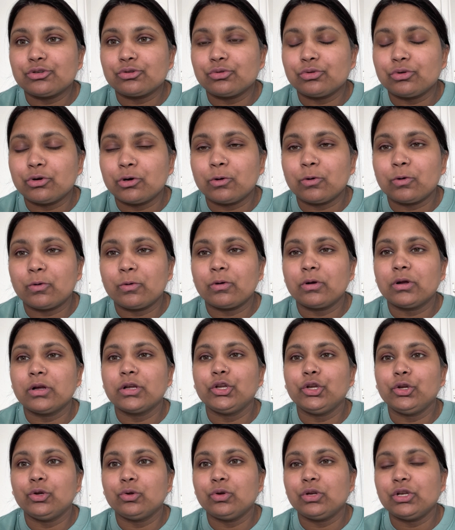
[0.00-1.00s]
know,
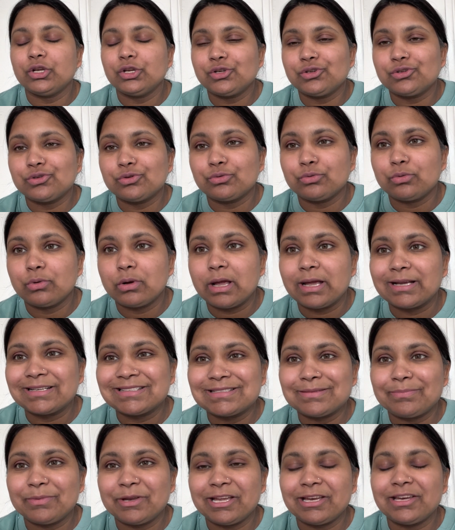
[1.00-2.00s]
you need to
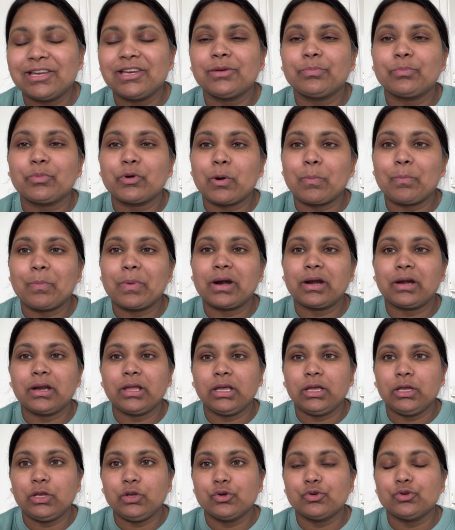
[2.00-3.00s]
explain it
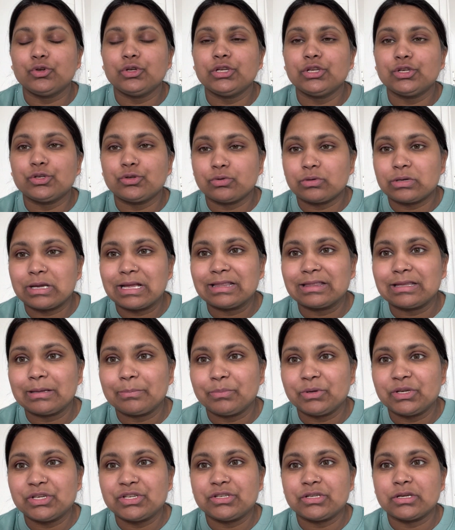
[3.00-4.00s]
properly, you need to tell the
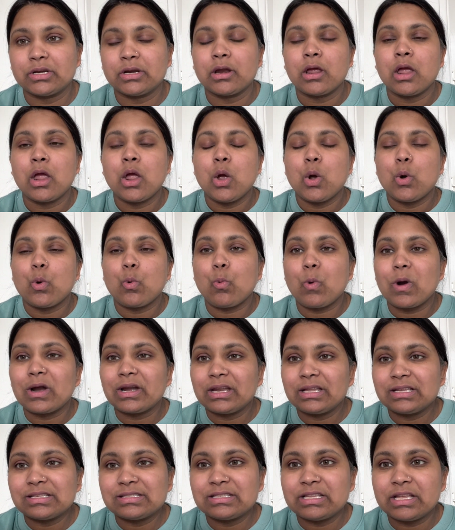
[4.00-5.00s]
patient what
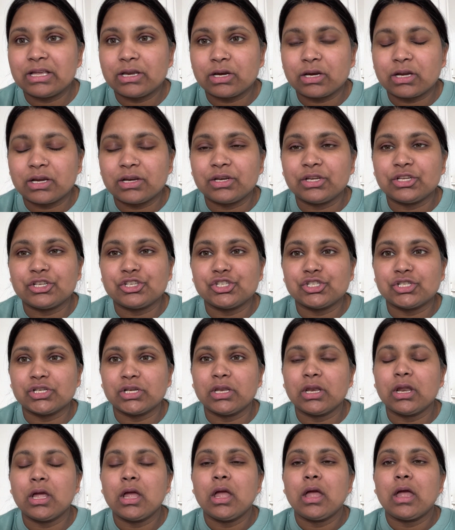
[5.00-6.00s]
is their
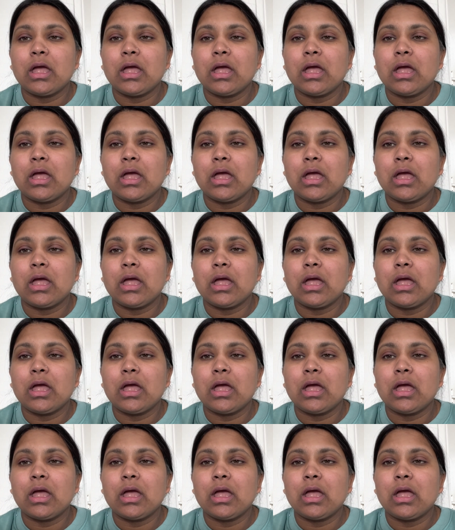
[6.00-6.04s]
condition,